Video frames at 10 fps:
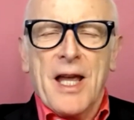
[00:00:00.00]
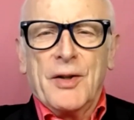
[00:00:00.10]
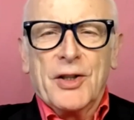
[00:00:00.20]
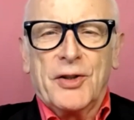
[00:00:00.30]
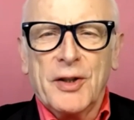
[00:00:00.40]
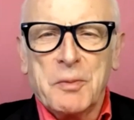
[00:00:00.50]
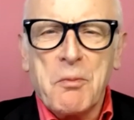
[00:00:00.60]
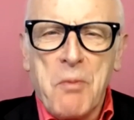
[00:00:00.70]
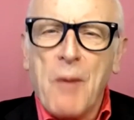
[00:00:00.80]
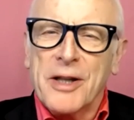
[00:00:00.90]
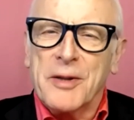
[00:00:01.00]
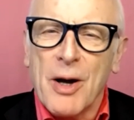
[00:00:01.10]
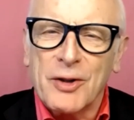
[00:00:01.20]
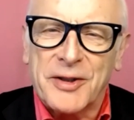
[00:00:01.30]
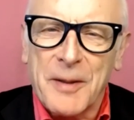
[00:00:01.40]
this is probably the
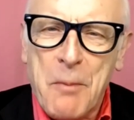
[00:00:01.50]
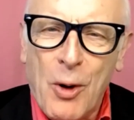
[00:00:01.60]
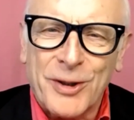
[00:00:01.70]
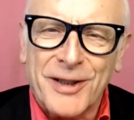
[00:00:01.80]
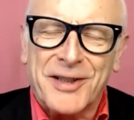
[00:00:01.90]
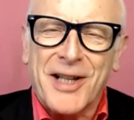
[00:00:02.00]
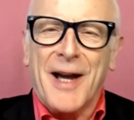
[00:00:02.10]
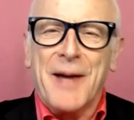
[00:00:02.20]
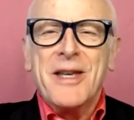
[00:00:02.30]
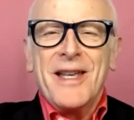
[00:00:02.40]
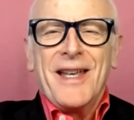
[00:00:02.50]
most important time